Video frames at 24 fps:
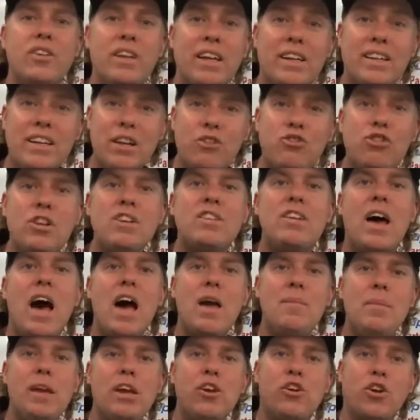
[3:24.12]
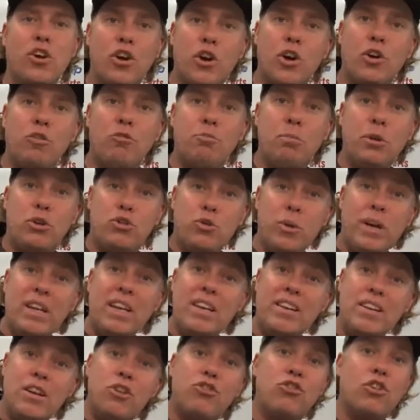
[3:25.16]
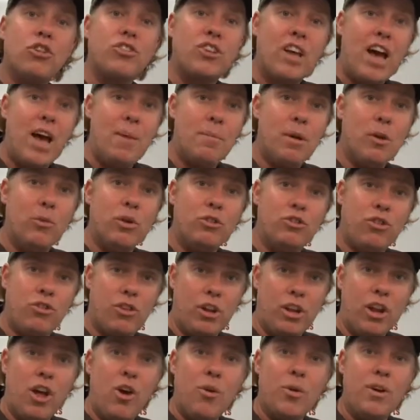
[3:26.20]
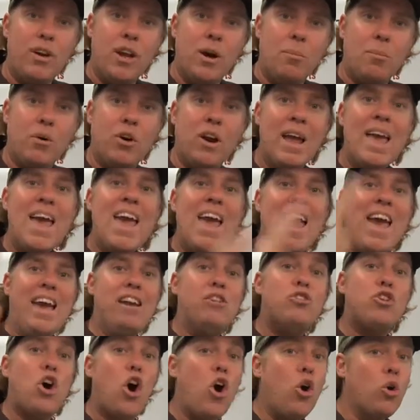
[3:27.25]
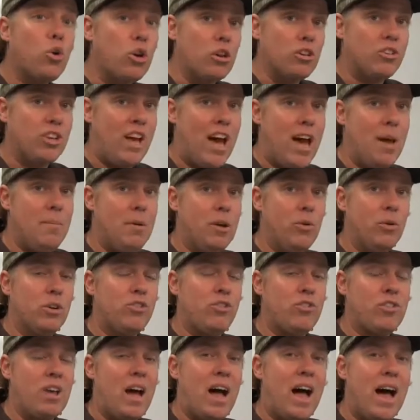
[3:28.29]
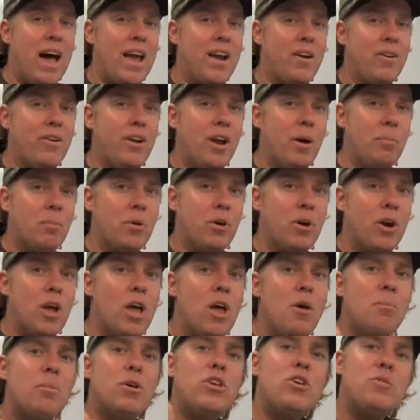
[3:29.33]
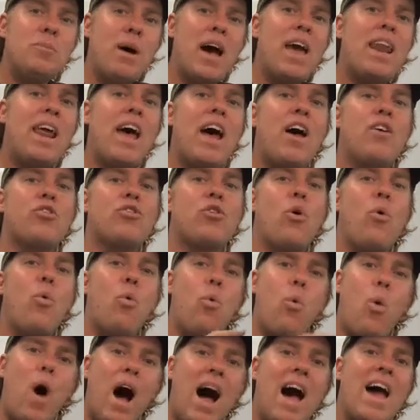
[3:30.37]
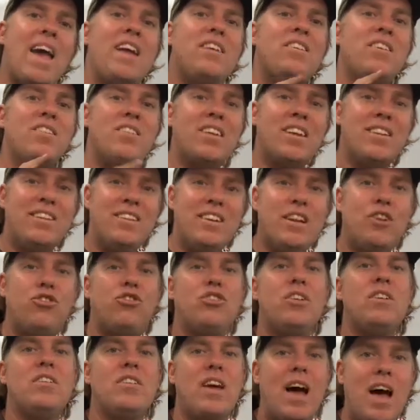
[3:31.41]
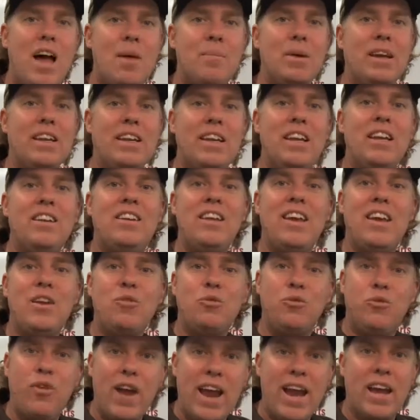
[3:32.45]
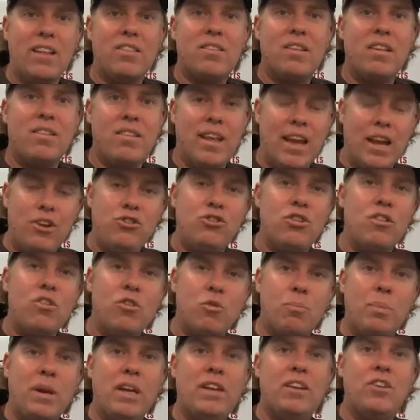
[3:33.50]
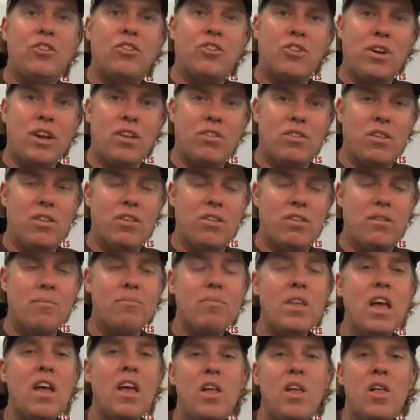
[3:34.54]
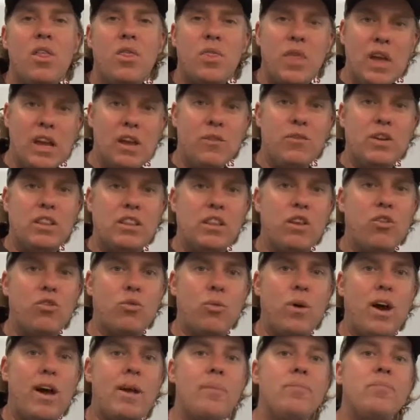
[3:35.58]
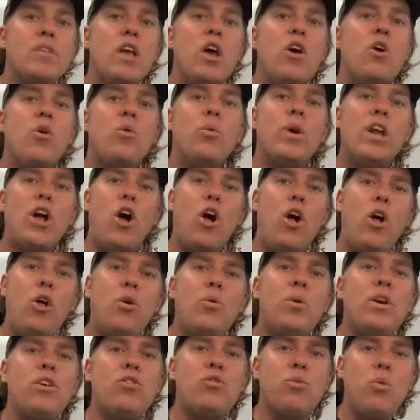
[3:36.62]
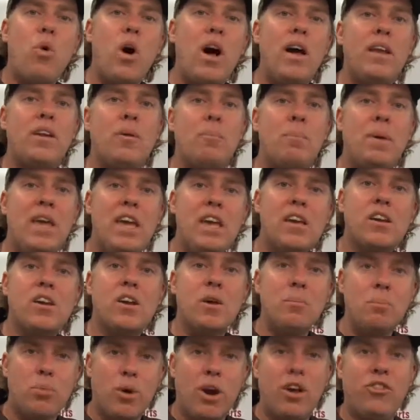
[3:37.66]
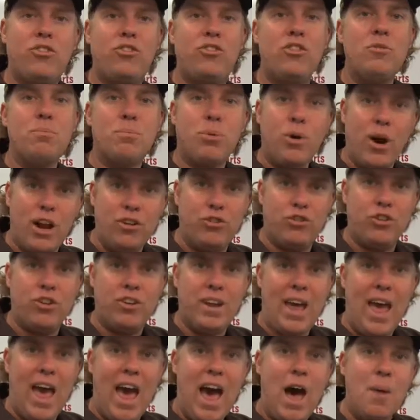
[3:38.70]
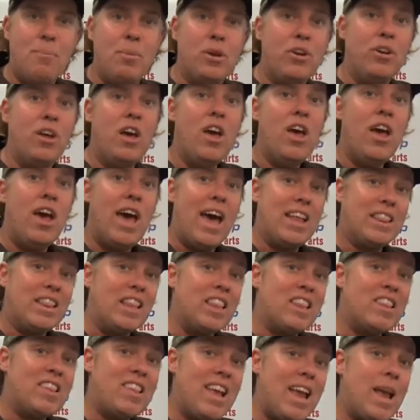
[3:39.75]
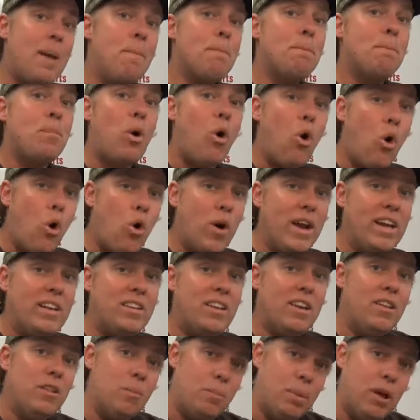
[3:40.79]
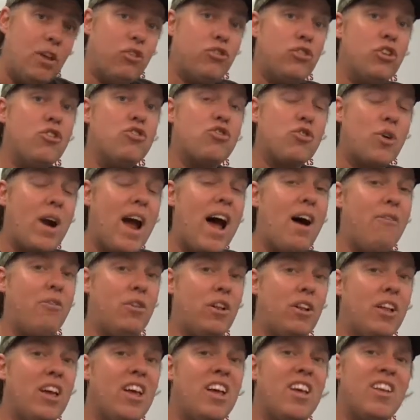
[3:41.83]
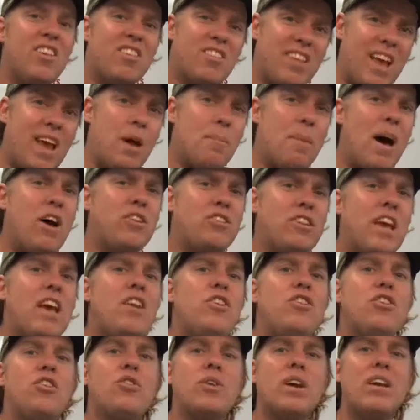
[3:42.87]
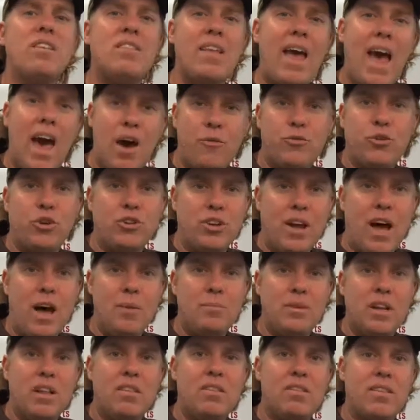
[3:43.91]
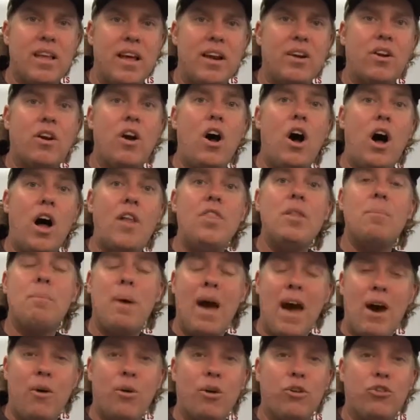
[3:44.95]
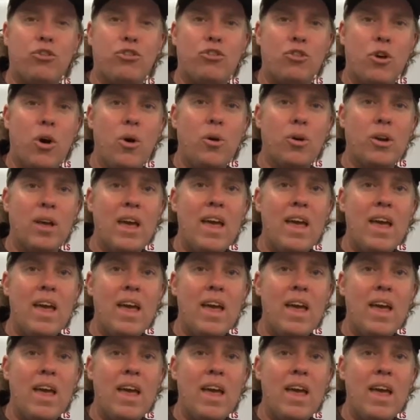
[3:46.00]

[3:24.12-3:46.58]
an ignition timing curve between initial timing, which is a lower number, and total timing, which is a higher number. But you might ask, why does ignition timing need to advance as engine speed increases? Think of it this way. We always want peak combustion pressure to happen at the same point in the piston travel, say about 10 degrees after top dead center on the power stroke.